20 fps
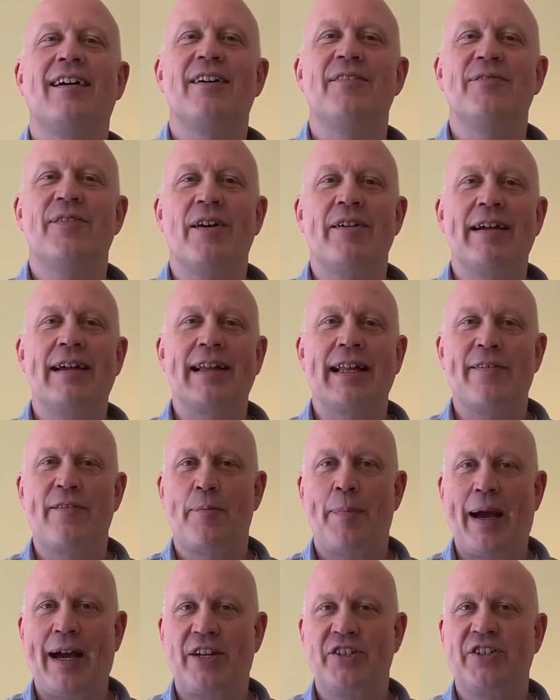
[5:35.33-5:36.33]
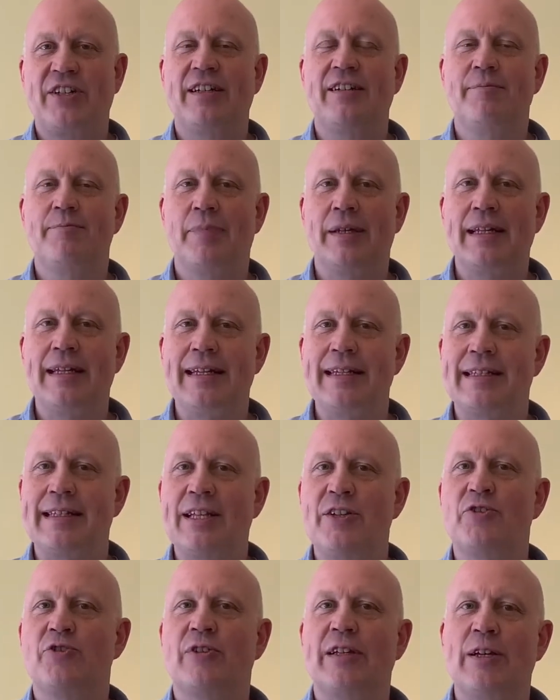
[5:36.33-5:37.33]
very clever packaging, but it is
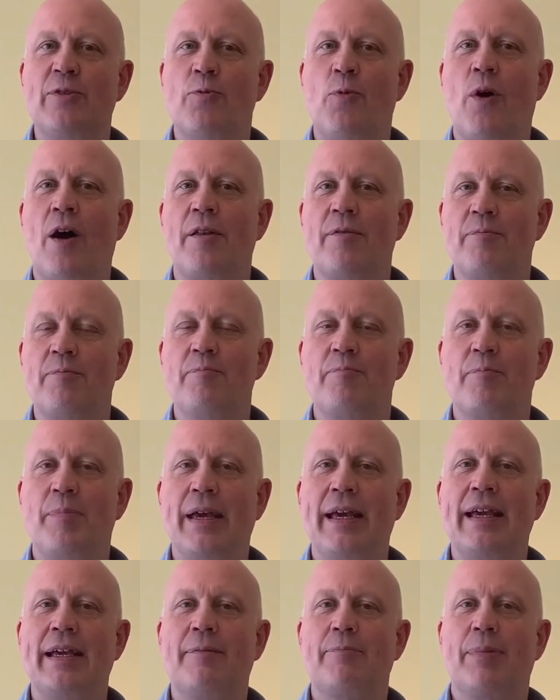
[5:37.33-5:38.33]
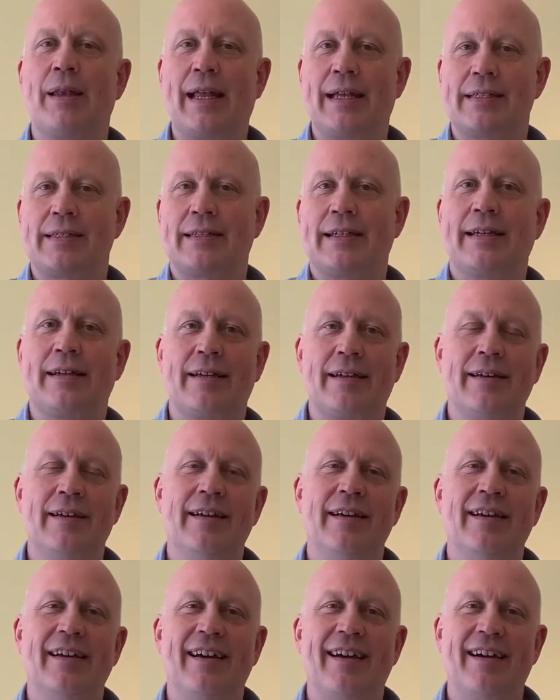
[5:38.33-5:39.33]
literally one big plastic
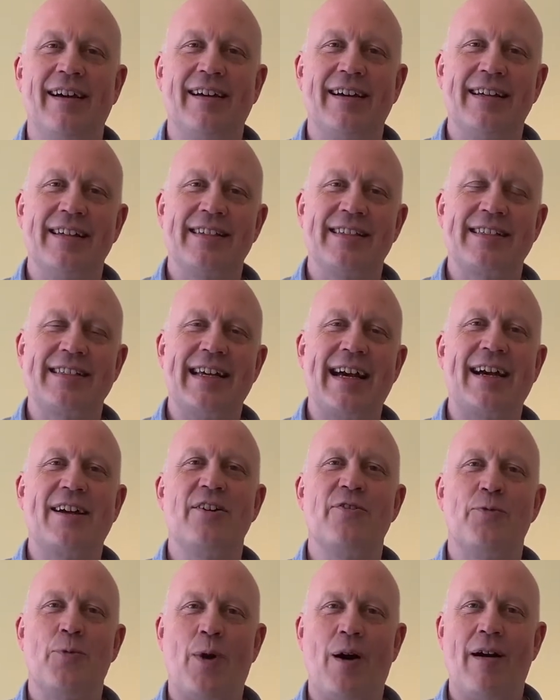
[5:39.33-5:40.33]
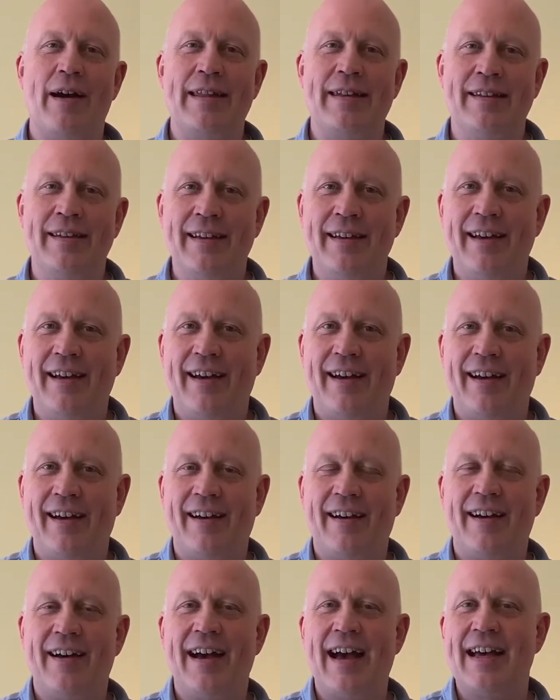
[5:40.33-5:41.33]
sack of wine
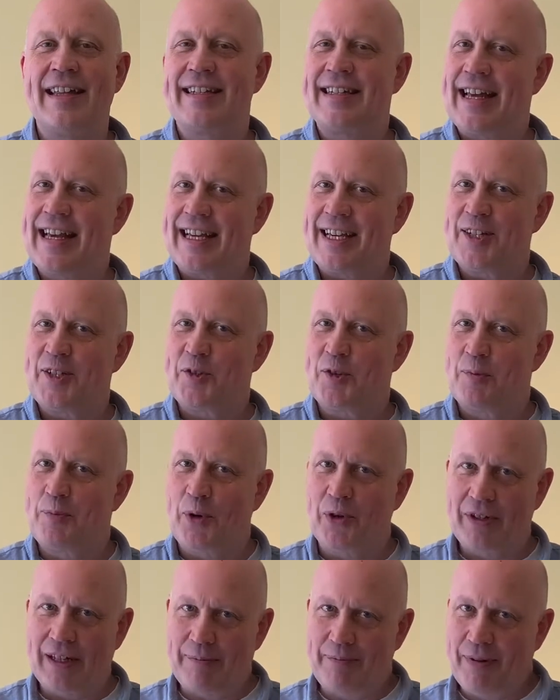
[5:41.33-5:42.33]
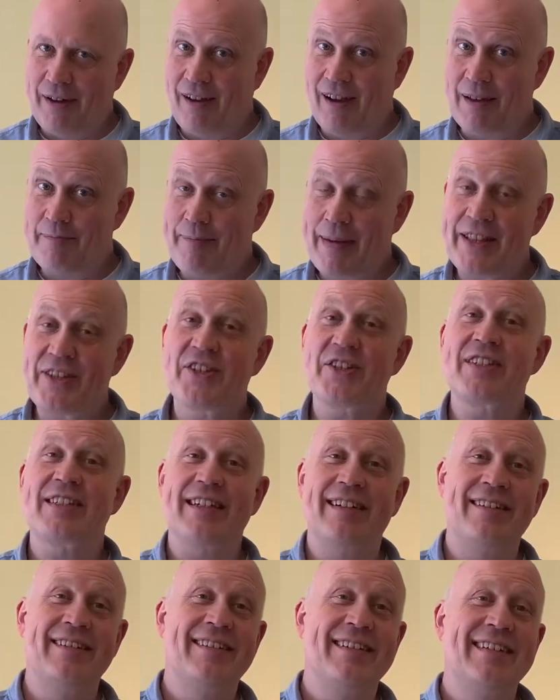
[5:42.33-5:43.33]
and taken to a bottling plant in
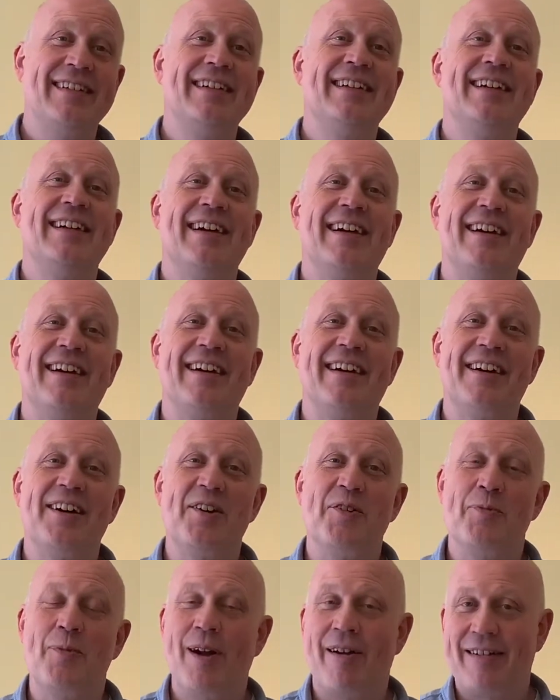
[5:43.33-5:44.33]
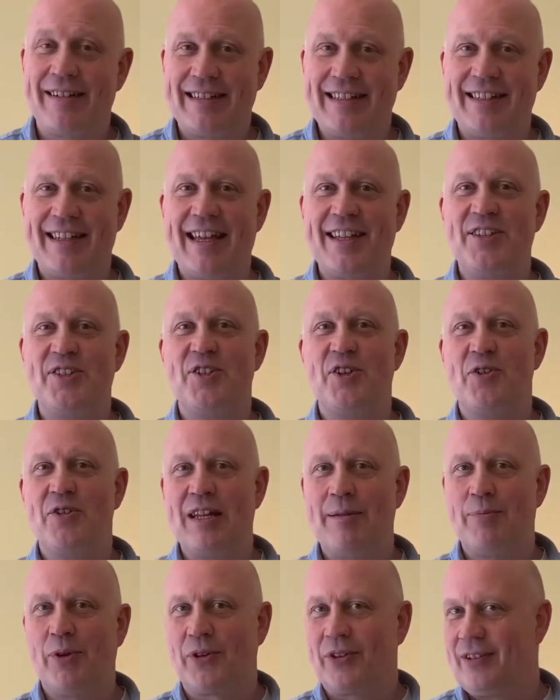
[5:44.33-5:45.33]
Manchester, where it is then duly
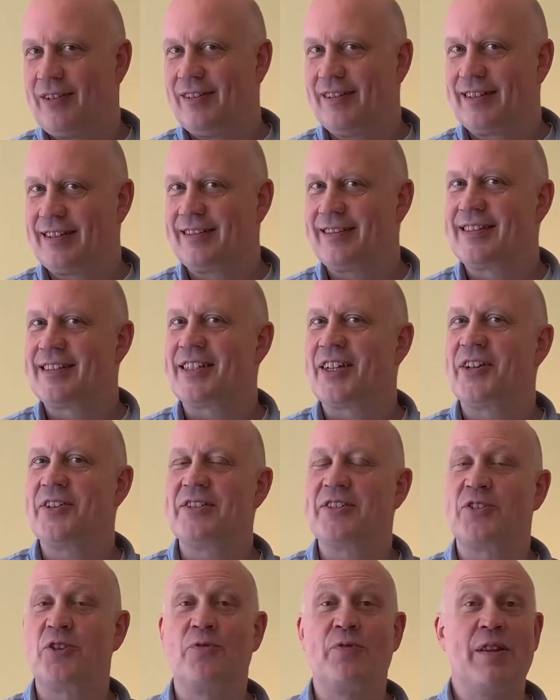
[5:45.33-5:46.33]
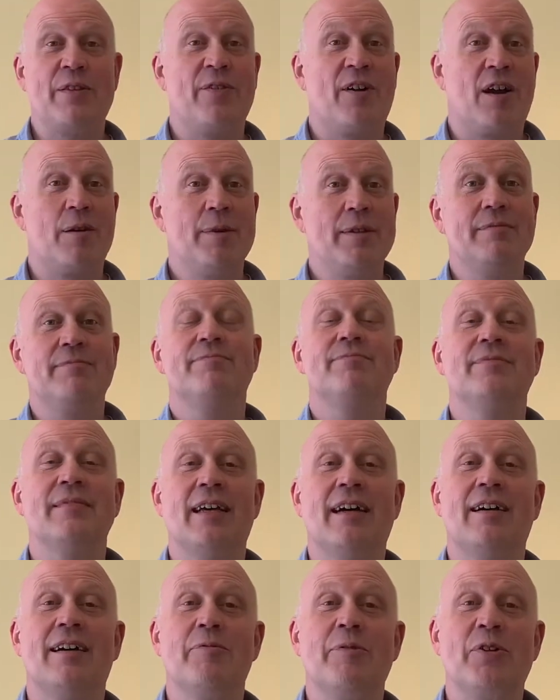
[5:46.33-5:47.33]
bottled. So it's good for the environment.
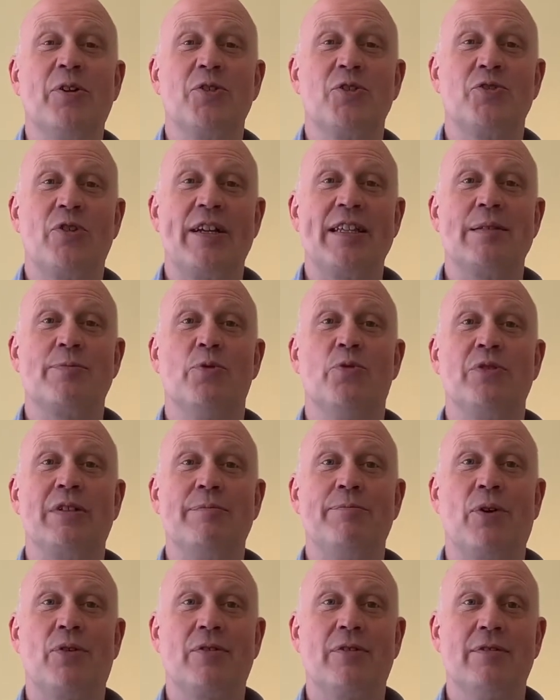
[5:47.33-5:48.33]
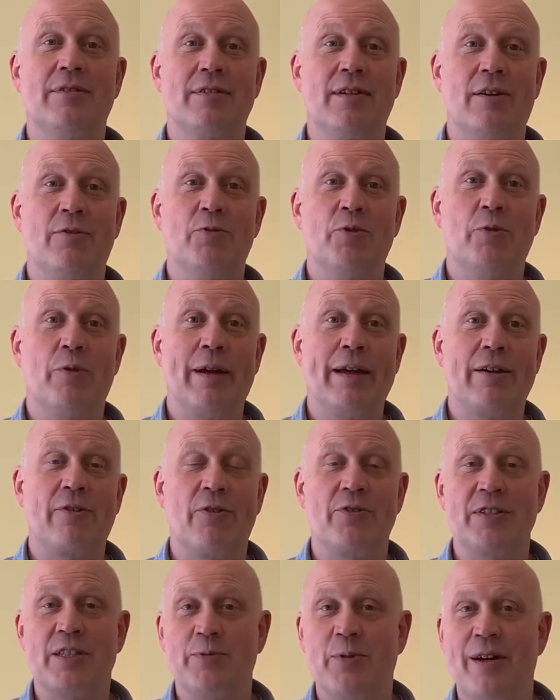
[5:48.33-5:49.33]
We're not transporting bottles whole the way
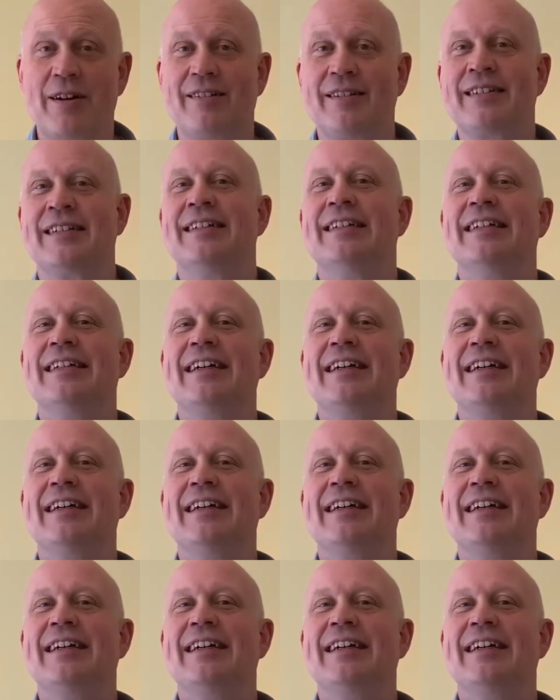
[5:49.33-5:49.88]
across the world,